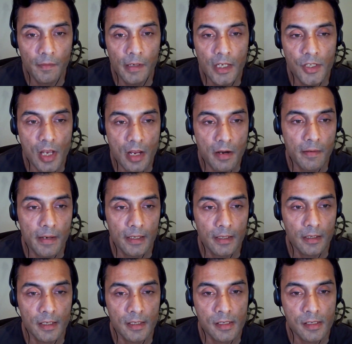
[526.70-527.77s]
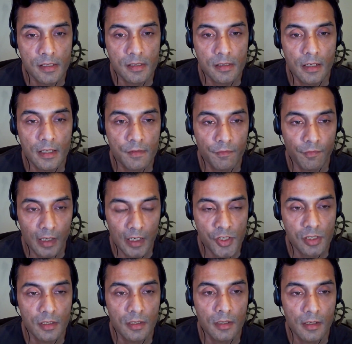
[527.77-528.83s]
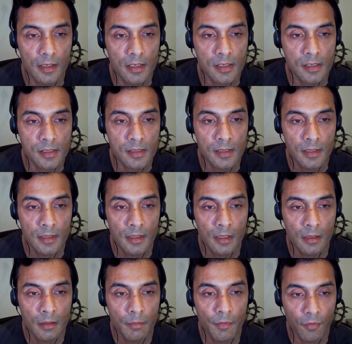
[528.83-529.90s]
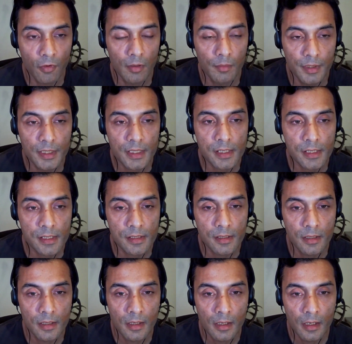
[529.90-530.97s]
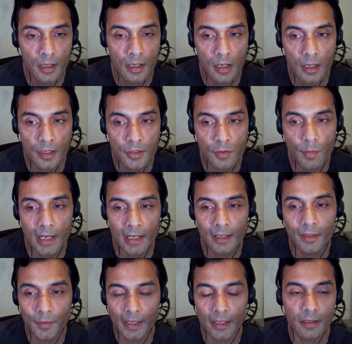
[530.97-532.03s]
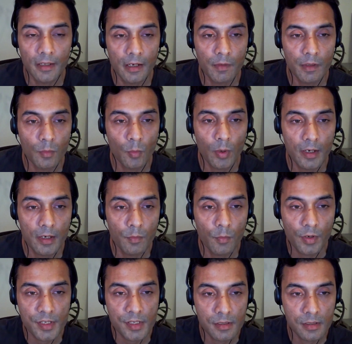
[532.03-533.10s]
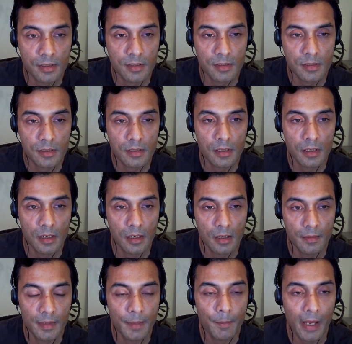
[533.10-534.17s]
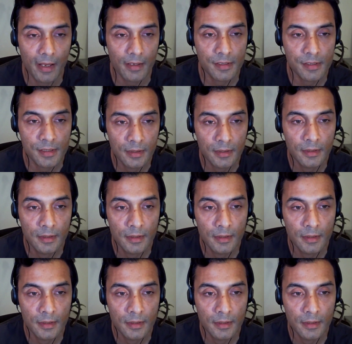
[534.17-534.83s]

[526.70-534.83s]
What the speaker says: regenerate its function, its performance, to make it greater than what it was in the past.